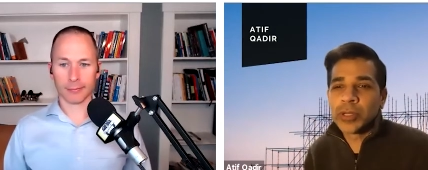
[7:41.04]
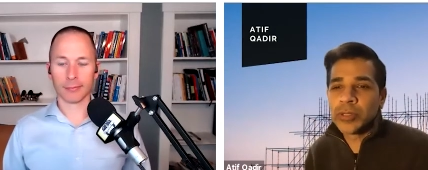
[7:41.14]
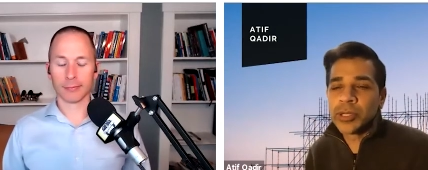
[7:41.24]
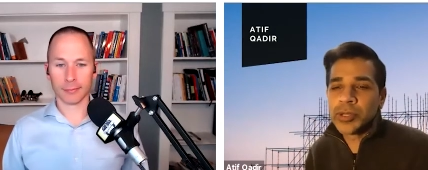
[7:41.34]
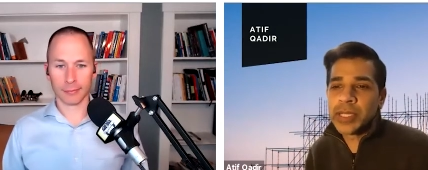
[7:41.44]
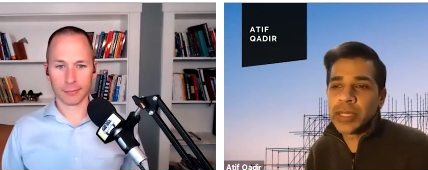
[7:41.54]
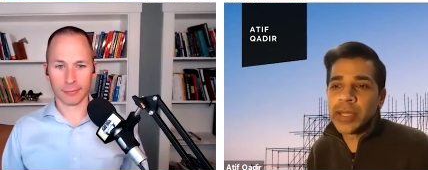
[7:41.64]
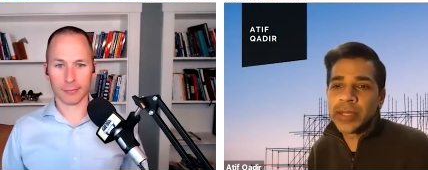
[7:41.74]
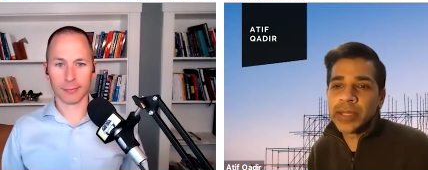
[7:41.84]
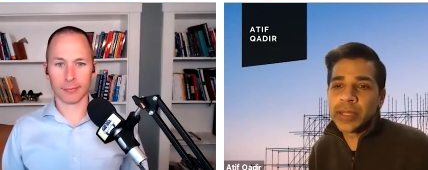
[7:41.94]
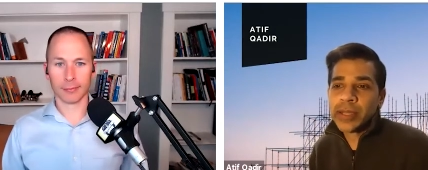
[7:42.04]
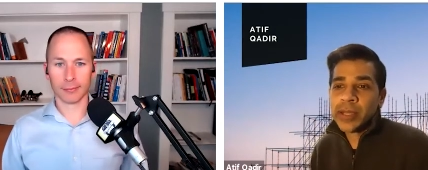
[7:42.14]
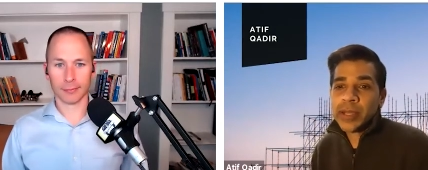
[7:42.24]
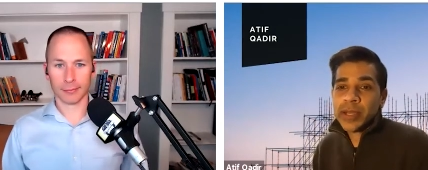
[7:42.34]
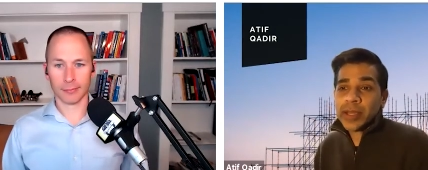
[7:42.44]
Speaker 1: New Jersey, Connecticut,
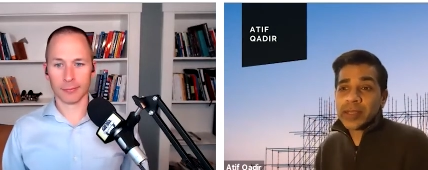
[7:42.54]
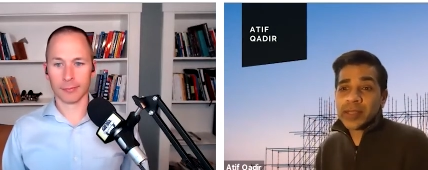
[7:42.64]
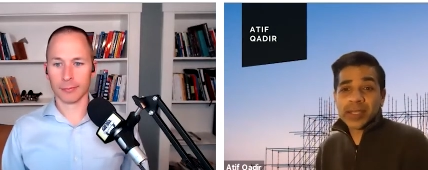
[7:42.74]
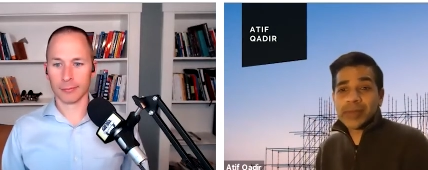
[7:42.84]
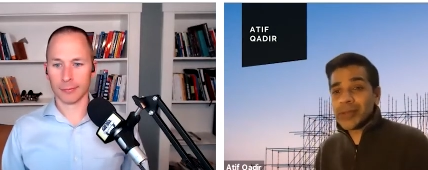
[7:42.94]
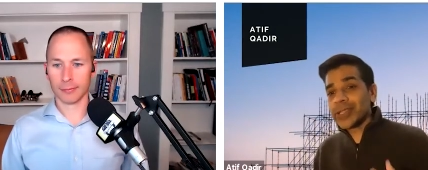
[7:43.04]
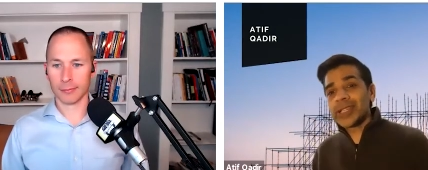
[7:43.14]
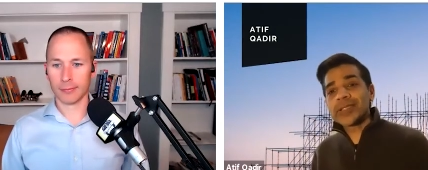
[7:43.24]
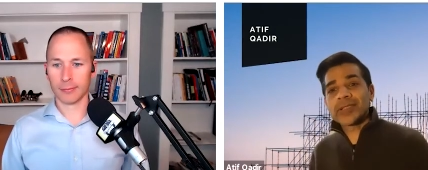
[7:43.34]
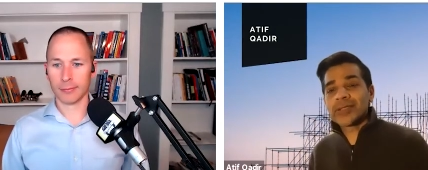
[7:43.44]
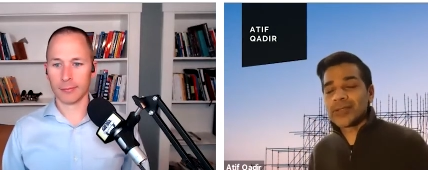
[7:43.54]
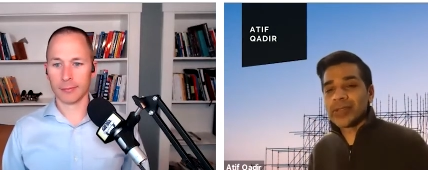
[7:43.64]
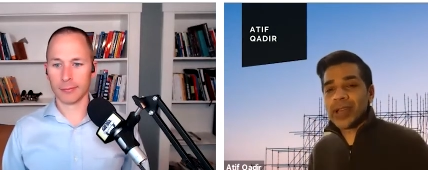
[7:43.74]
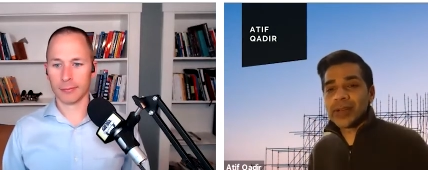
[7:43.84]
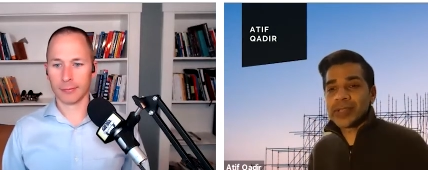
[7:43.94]
similarly to
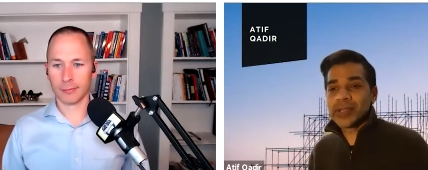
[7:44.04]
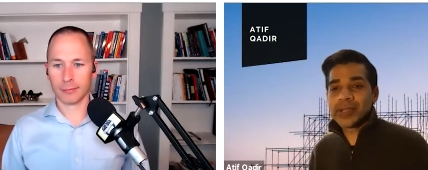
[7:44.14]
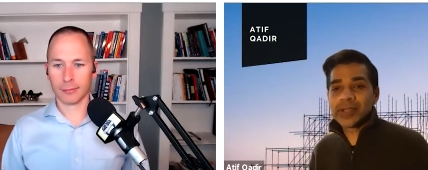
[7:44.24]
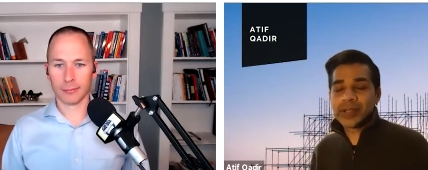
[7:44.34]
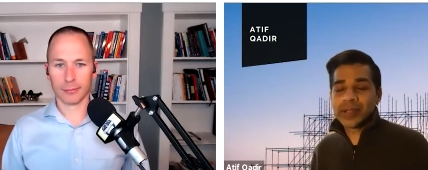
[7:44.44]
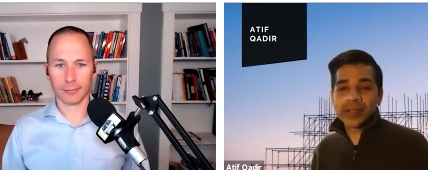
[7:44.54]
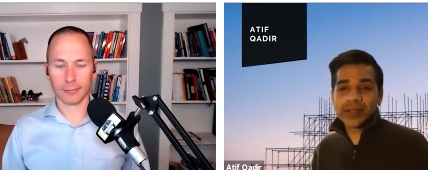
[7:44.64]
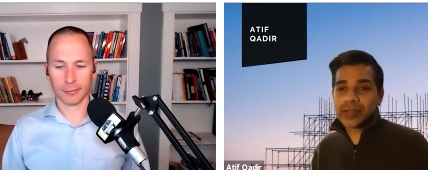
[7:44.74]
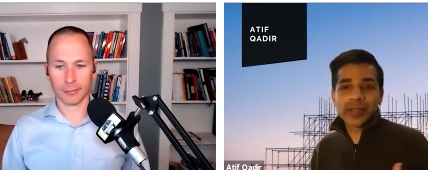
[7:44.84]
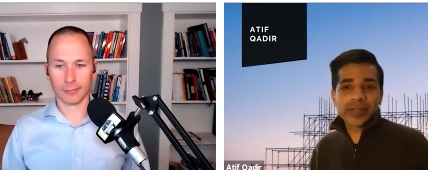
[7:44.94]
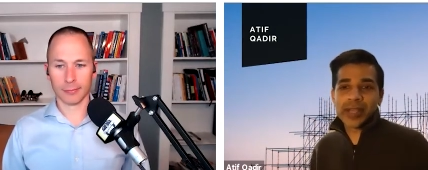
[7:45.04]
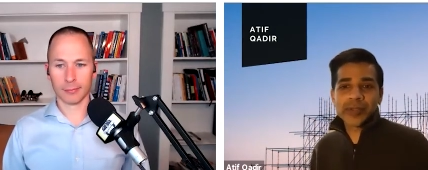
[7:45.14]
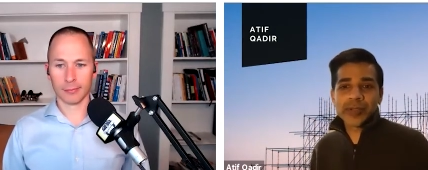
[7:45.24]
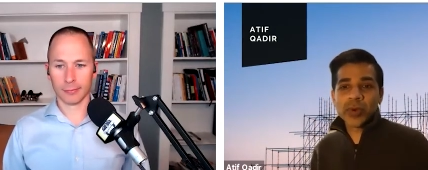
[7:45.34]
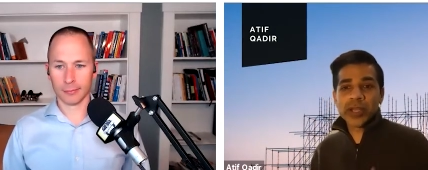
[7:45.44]

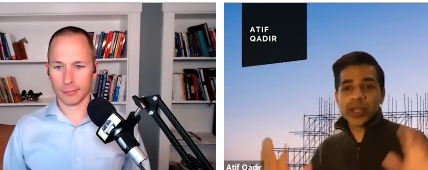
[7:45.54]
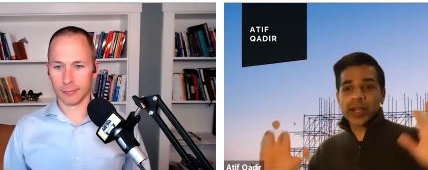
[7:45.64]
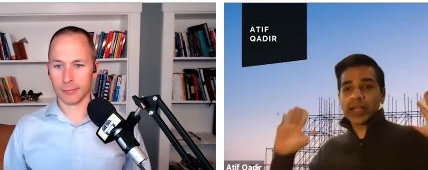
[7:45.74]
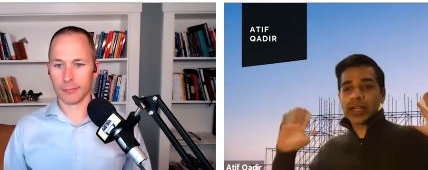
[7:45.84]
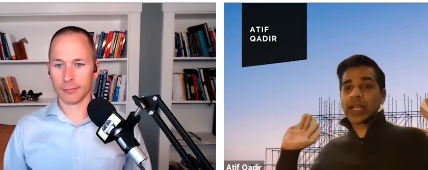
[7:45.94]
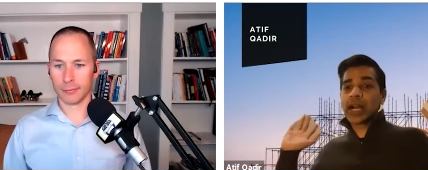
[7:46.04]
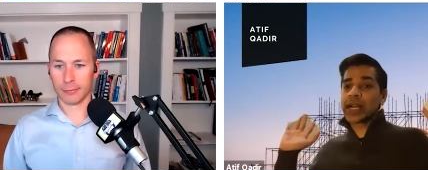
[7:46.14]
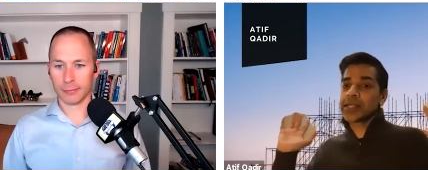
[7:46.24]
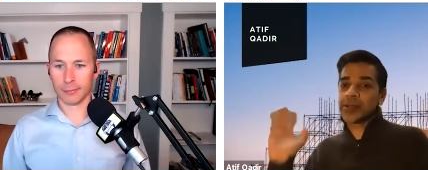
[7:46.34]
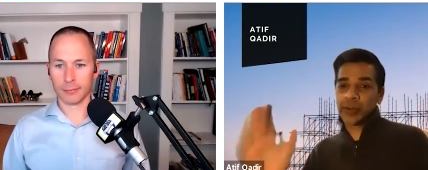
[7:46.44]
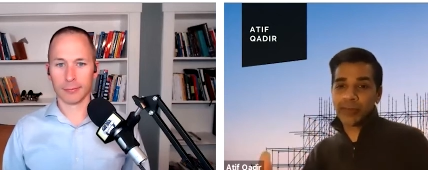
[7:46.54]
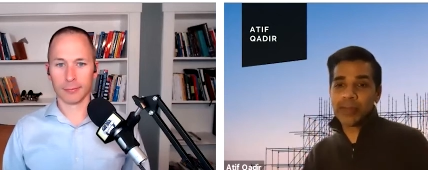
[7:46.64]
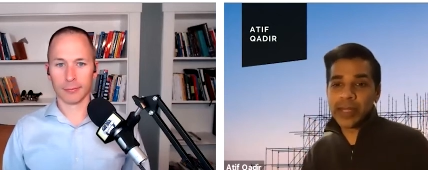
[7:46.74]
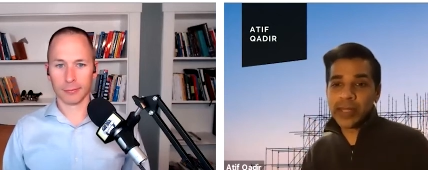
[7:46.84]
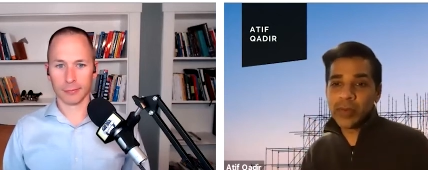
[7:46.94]
2020, a geyser of
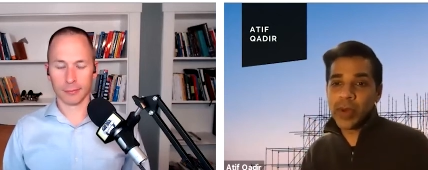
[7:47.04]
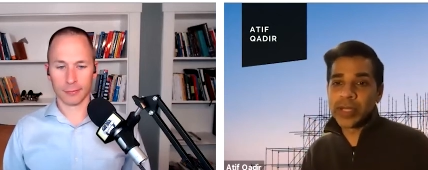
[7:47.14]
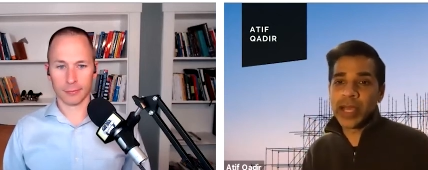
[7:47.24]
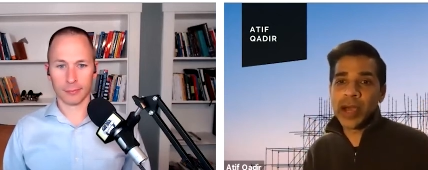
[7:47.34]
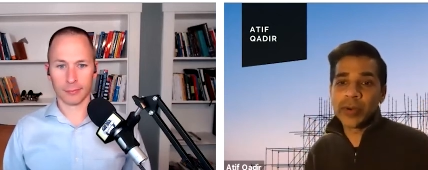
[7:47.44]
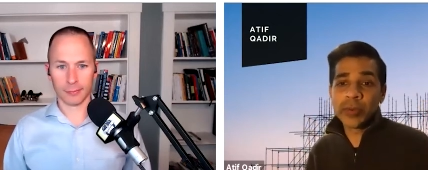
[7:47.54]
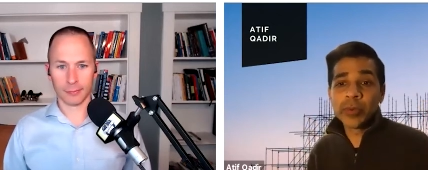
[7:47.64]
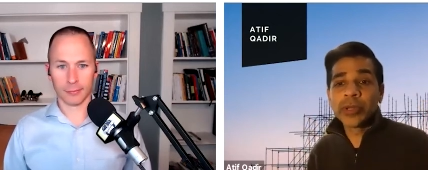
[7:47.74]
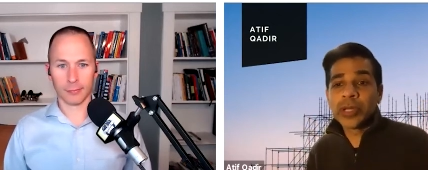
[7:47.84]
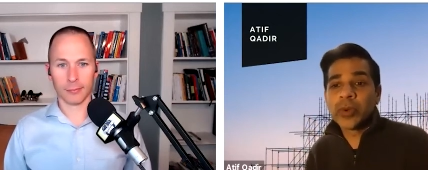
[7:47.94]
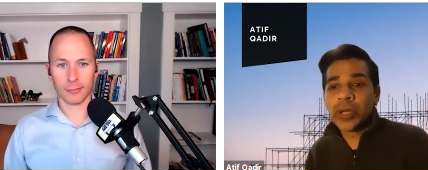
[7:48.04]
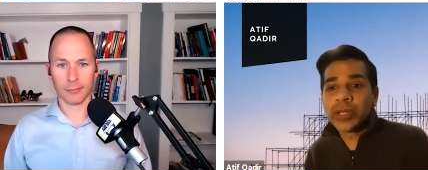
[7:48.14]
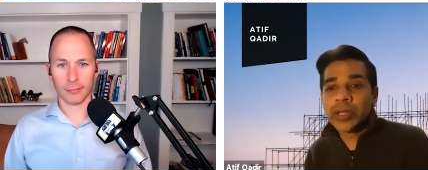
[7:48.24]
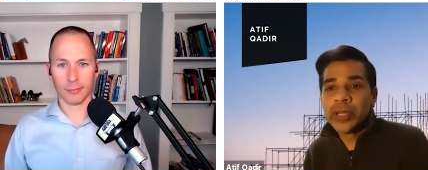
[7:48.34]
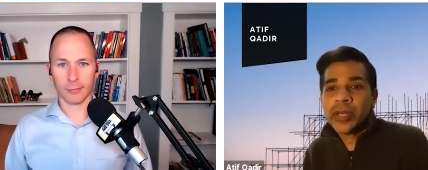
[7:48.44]
money went out really
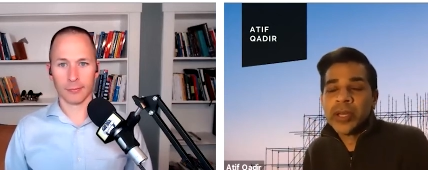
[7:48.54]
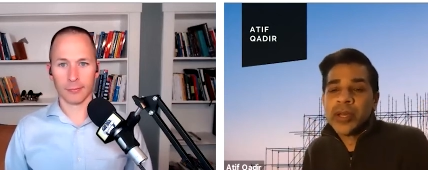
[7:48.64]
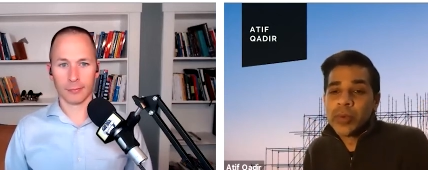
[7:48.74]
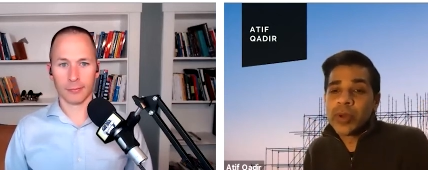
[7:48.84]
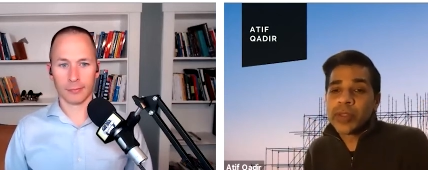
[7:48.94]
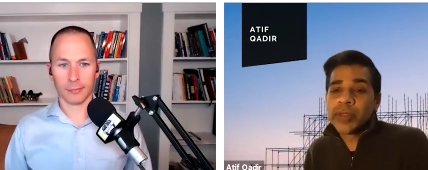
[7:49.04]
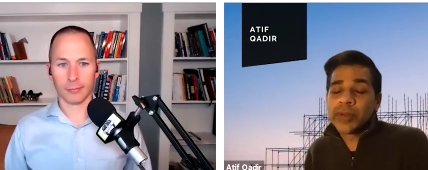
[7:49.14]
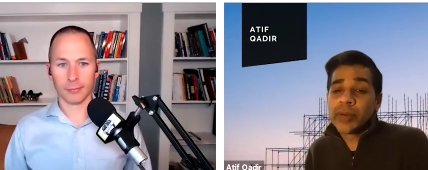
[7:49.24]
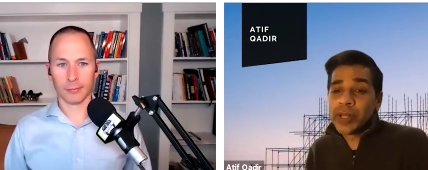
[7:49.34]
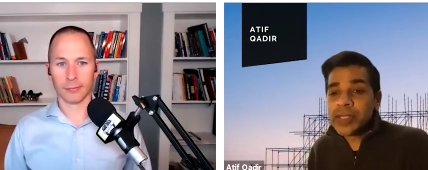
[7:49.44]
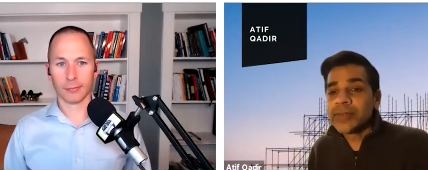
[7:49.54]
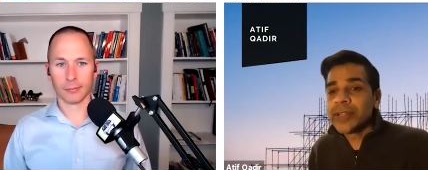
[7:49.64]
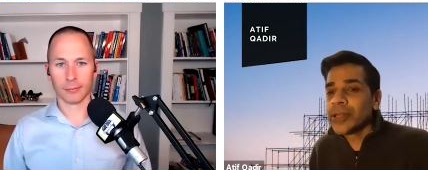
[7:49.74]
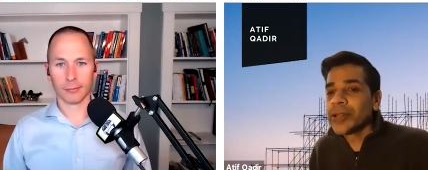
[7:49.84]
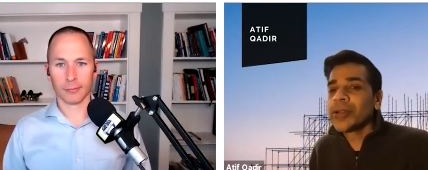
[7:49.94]
quickly with a relatively
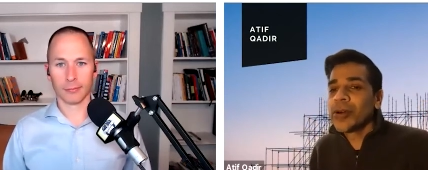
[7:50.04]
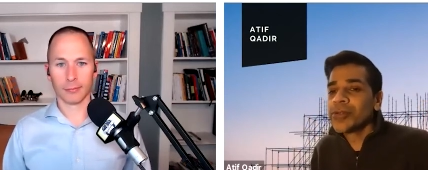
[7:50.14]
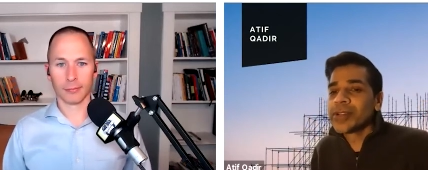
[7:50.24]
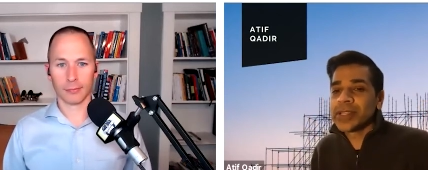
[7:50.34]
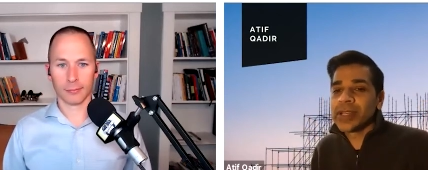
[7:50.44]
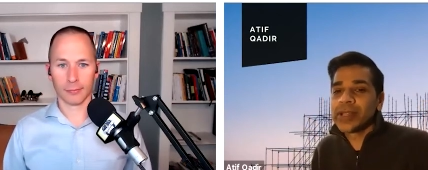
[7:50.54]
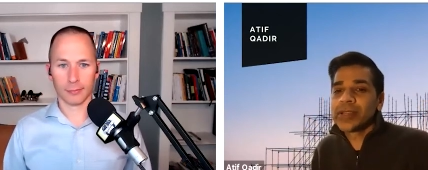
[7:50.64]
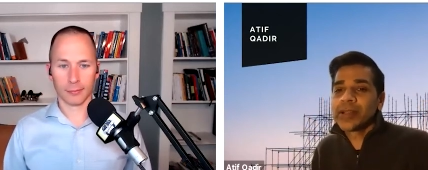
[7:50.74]
little oversight.